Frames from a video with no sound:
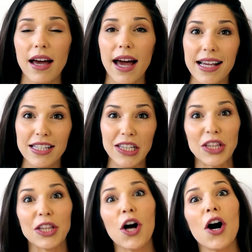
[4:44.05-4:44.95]
I guess,
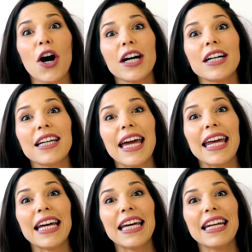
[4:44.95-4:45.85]

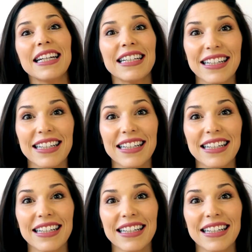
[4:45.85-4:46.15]
elongated,